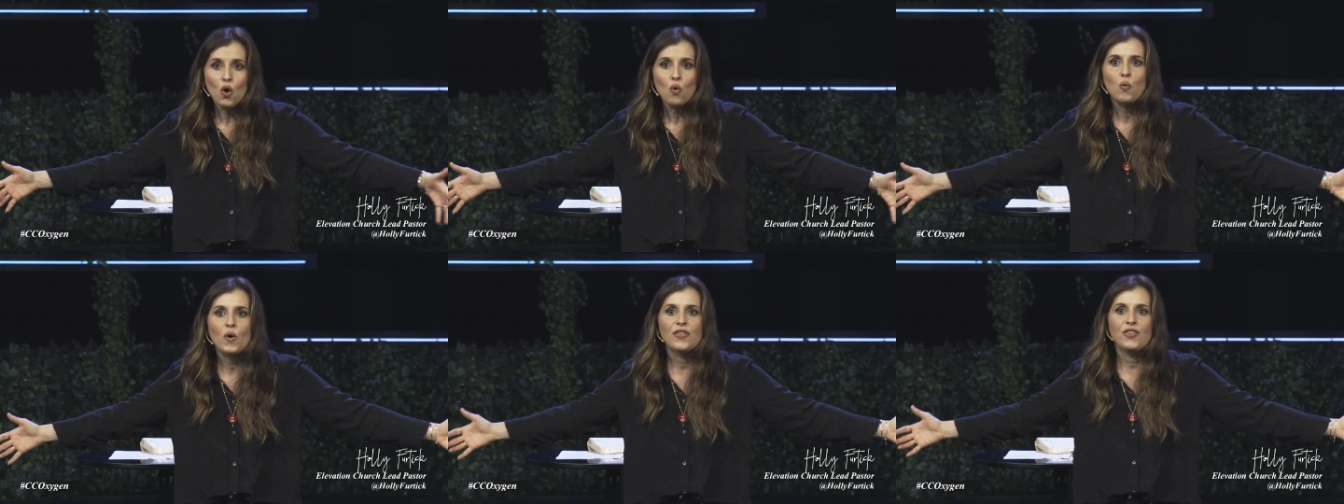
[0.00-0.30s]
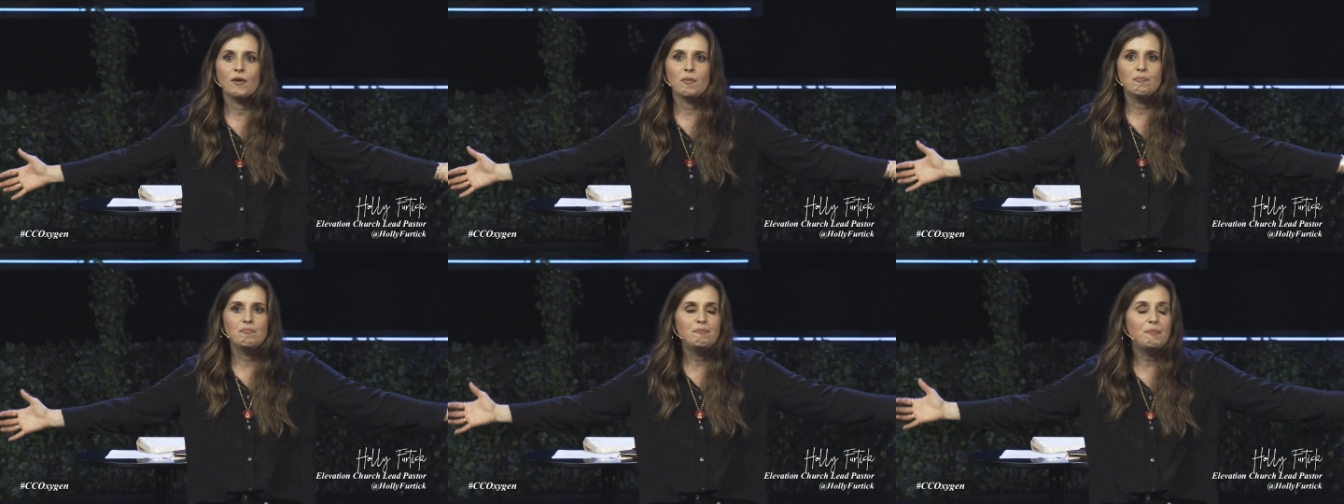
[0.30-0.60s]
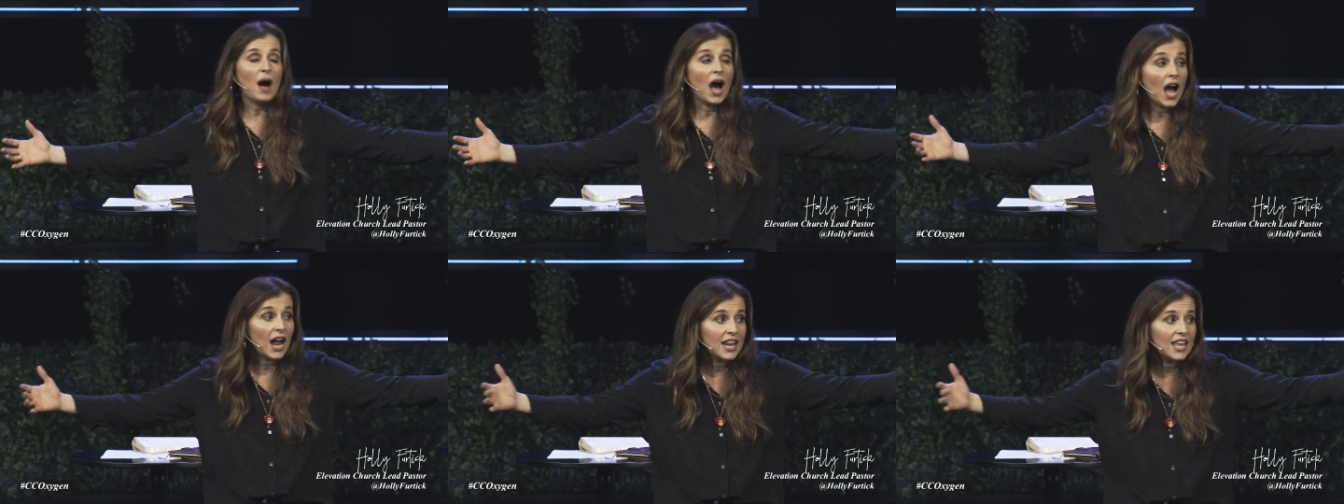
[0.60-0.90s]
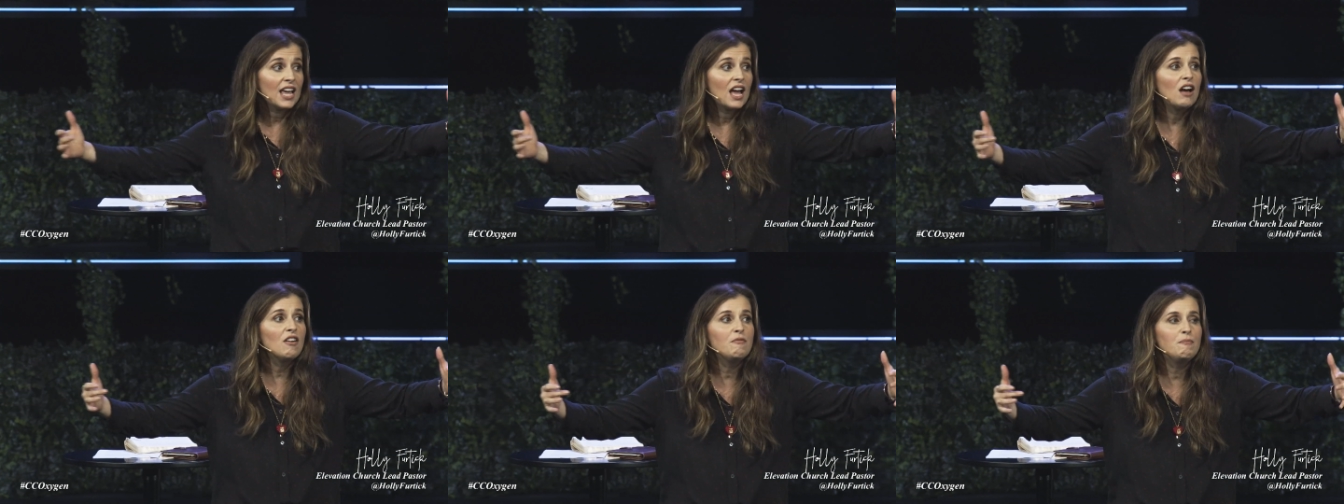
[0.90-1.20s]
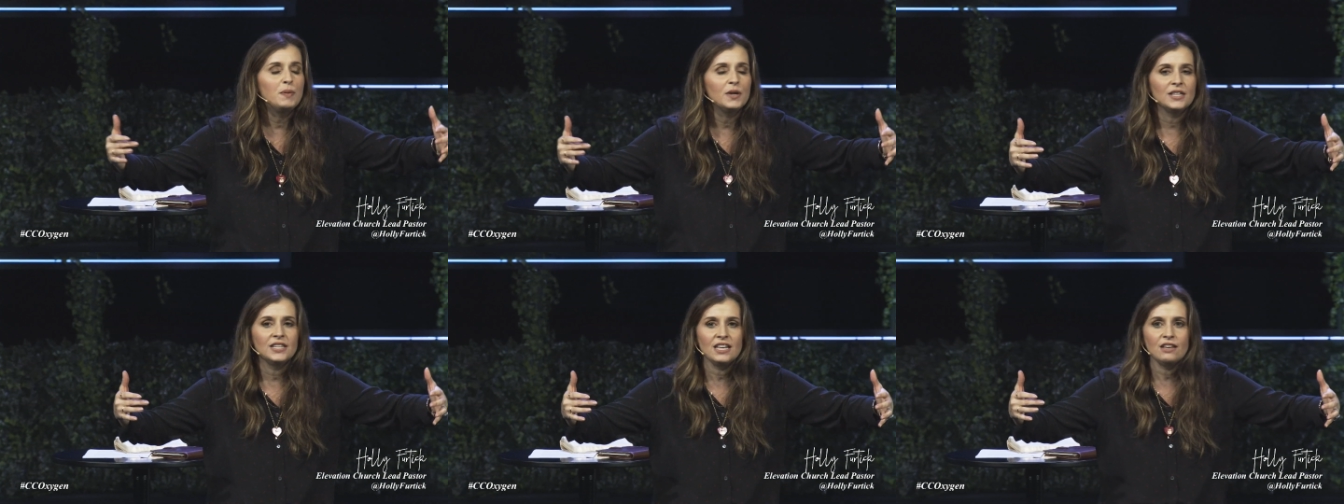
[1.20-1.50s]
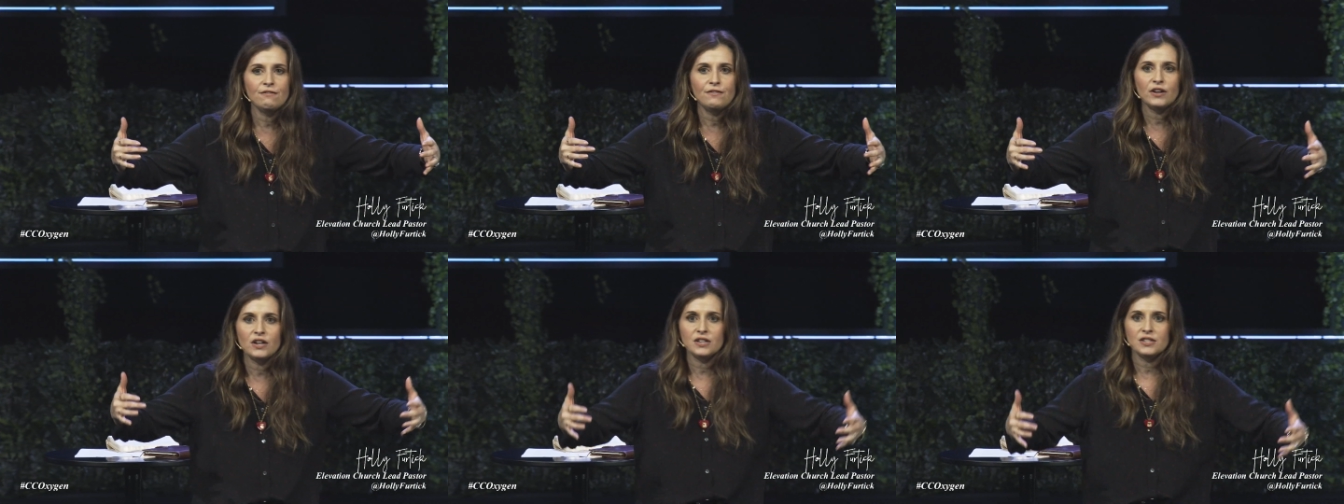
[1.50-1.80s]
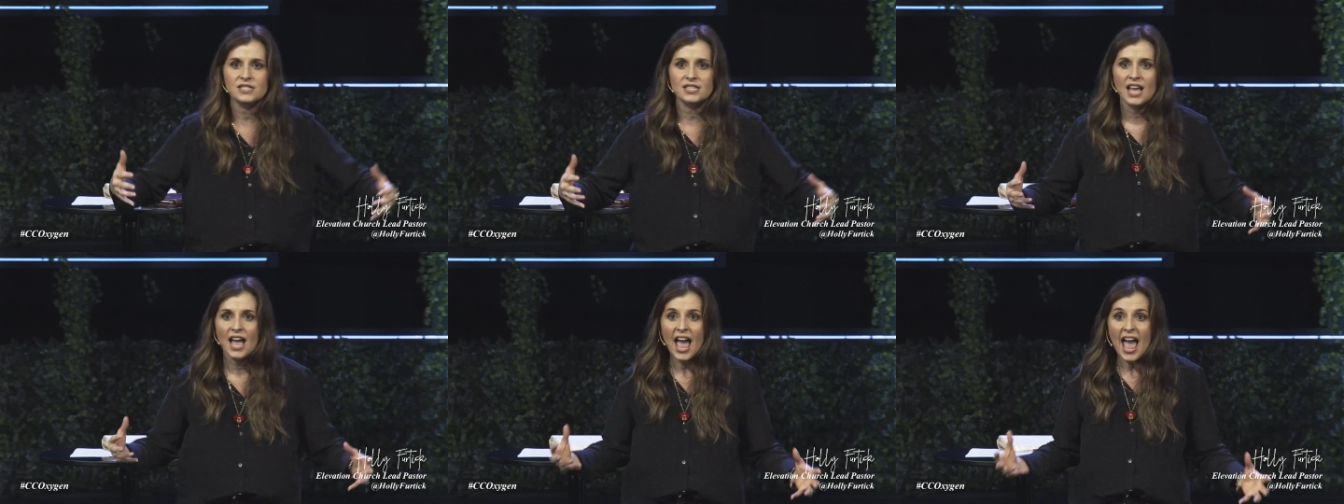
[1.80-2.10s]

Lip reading: with a body of believers